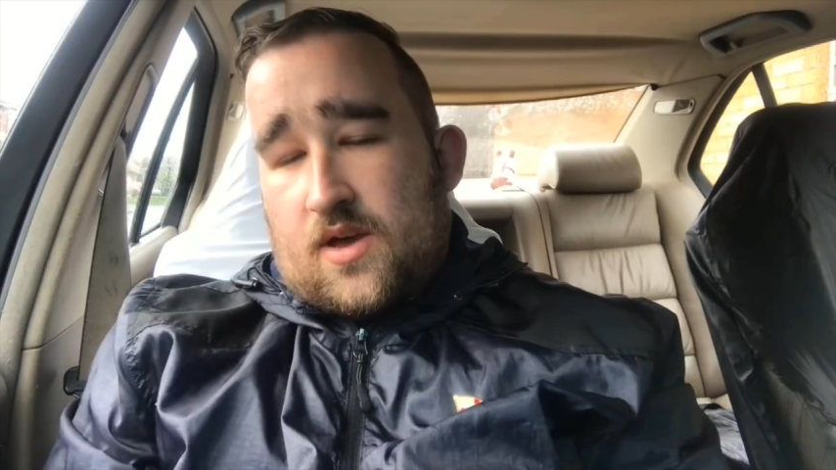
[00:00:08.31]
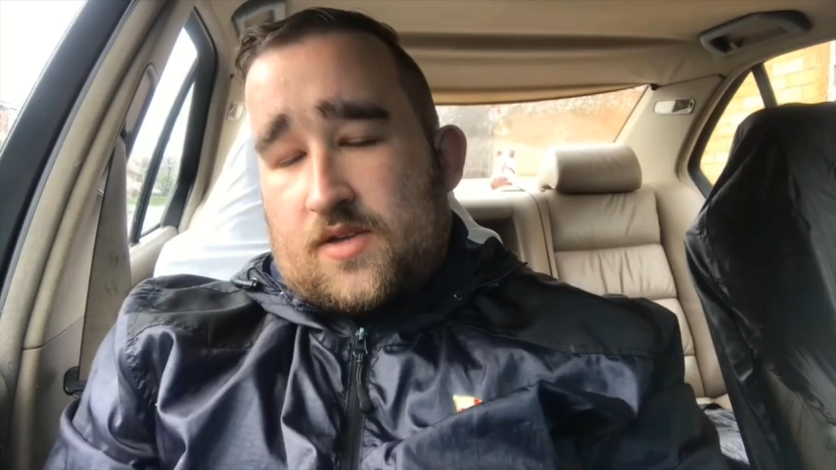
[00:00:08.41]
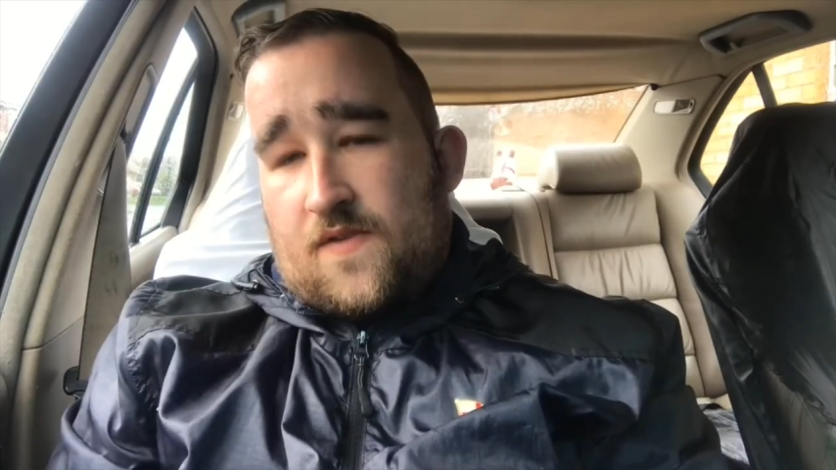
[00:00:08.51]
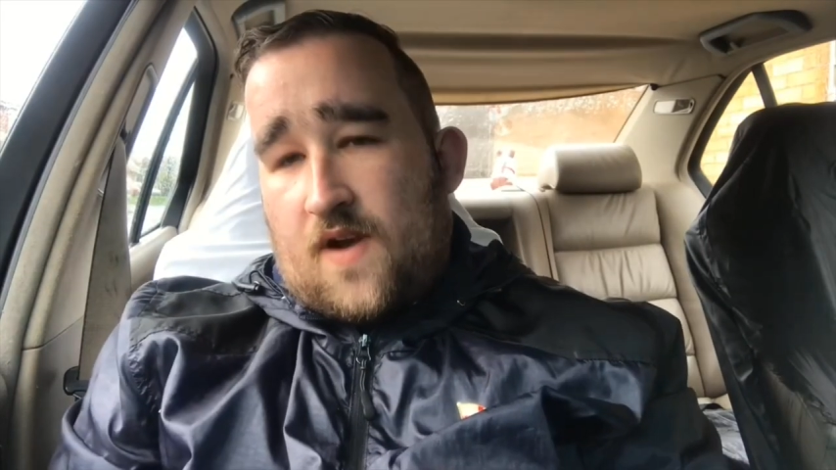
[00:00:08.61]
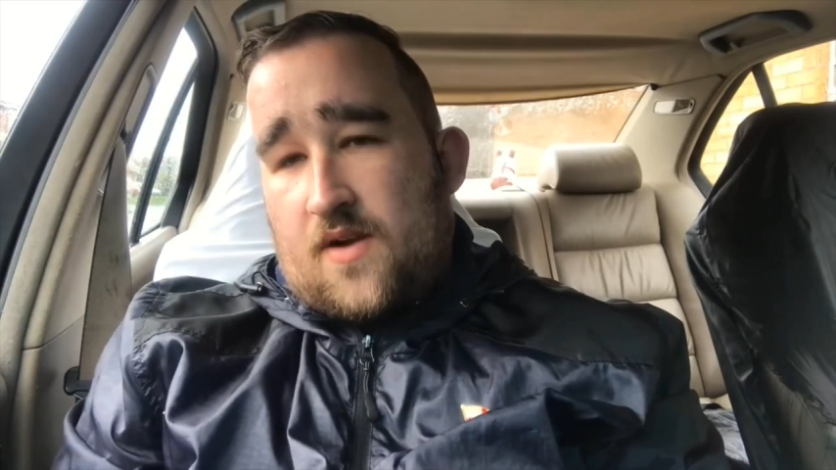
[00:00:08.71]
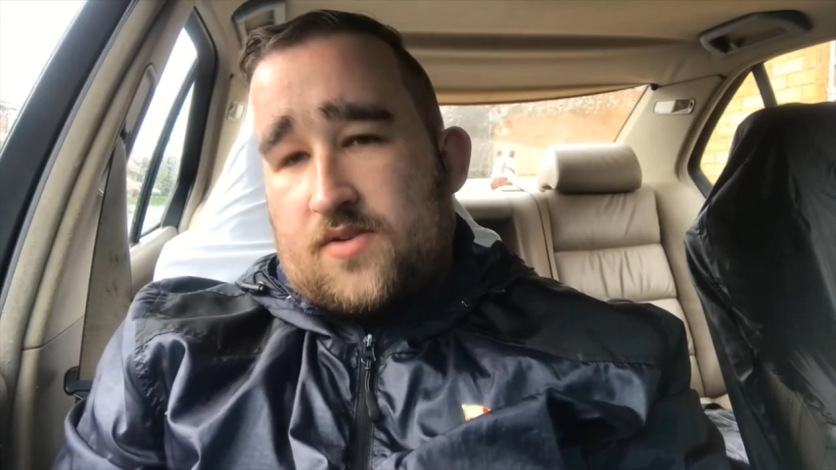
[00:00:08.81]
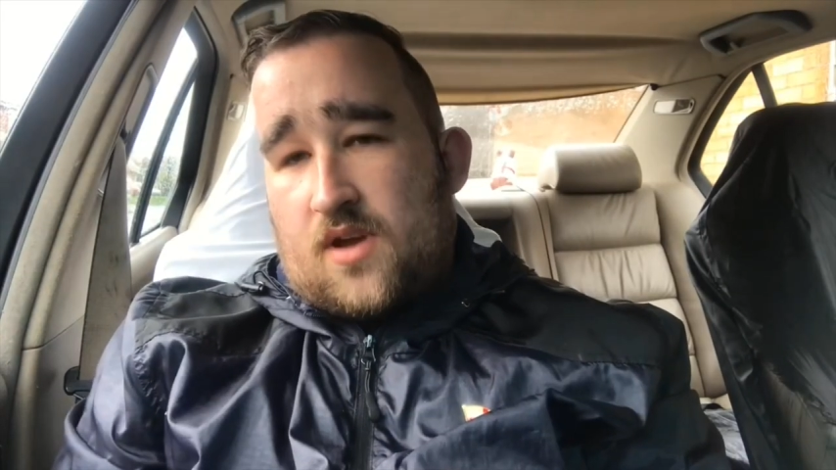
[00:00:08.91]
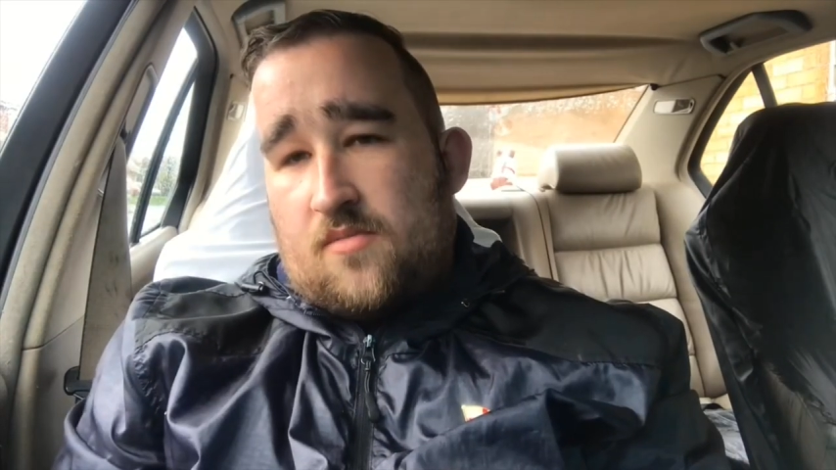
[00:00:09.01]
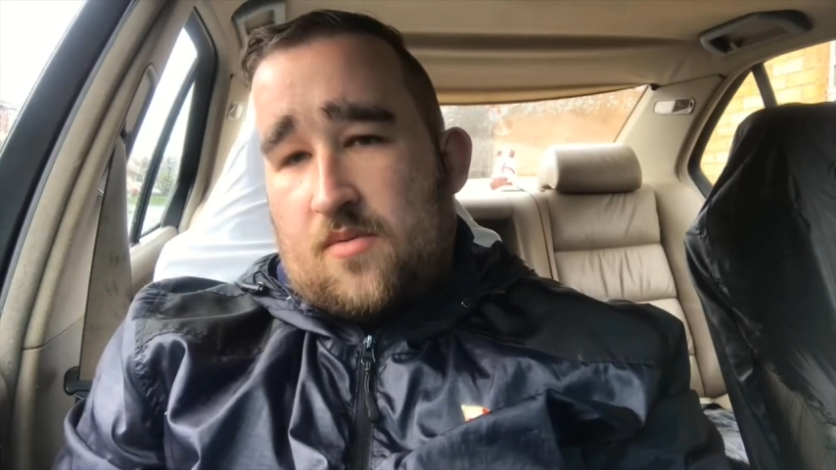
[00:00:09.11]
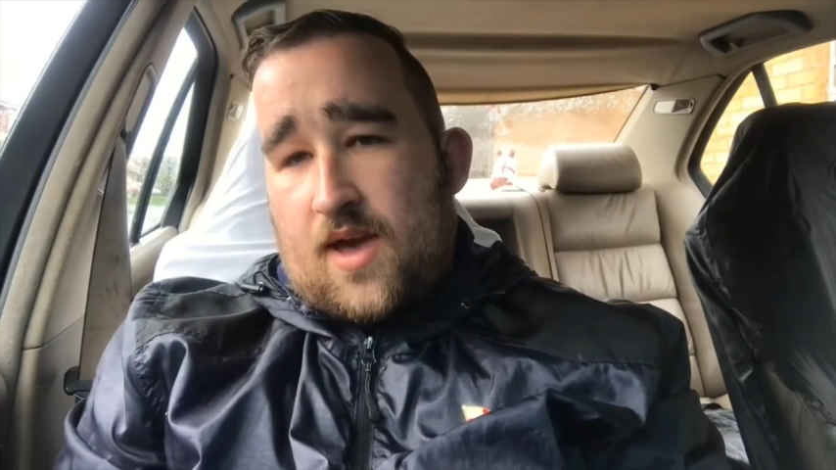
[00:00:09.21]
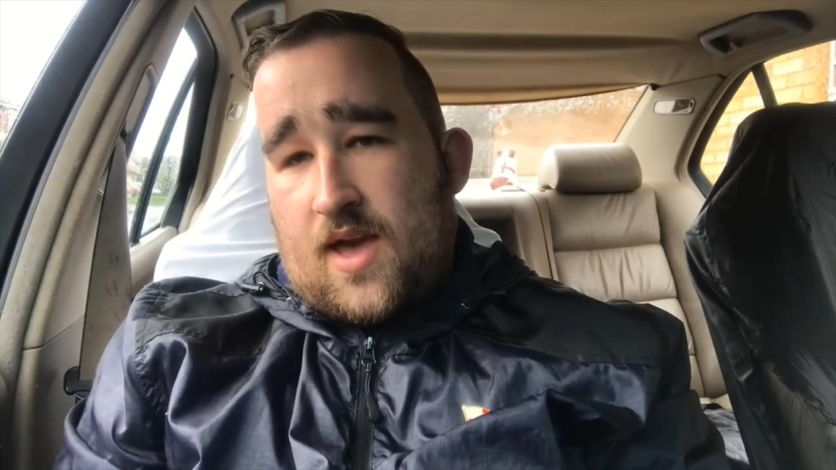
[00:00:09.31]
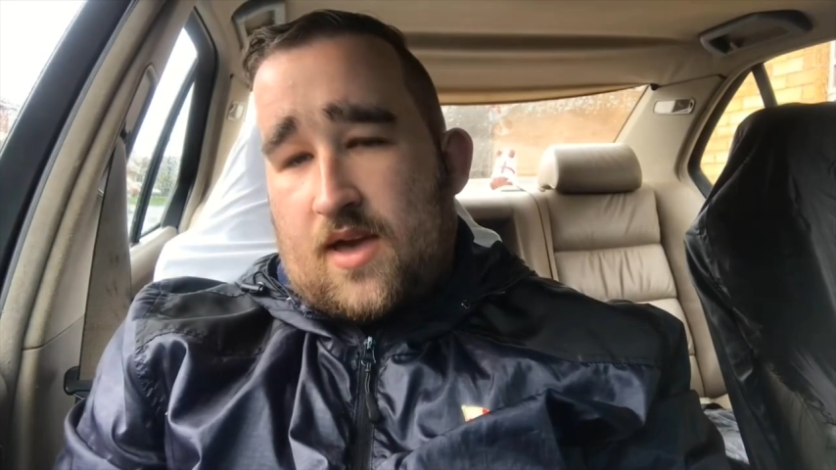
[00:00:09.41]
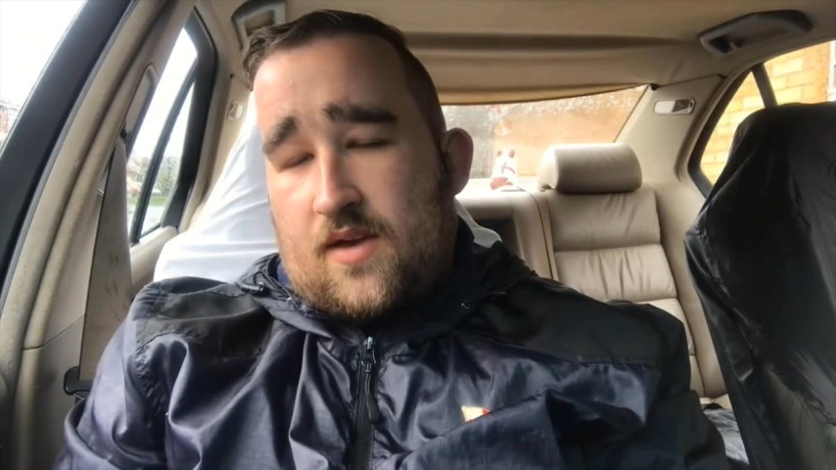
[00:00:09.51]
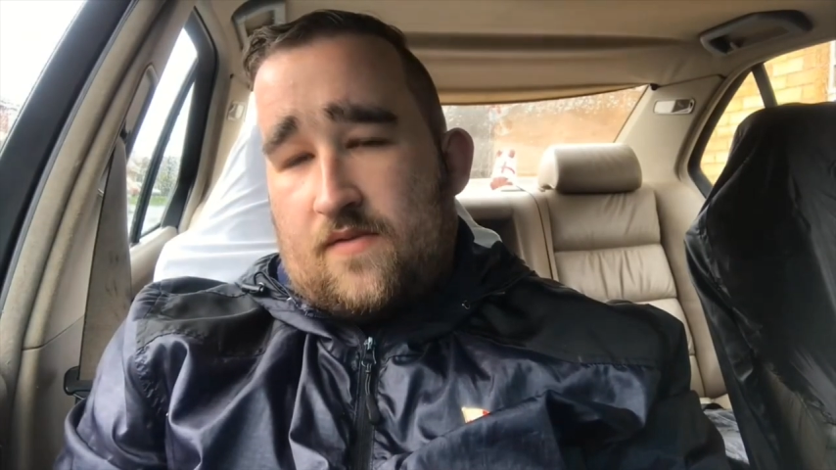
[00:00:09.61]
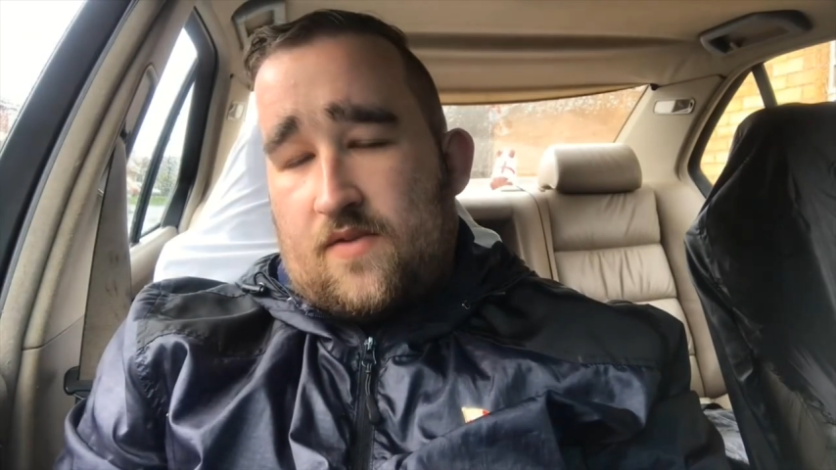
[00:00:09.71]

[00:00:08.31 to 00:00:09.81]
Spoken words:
As far as I'm aware,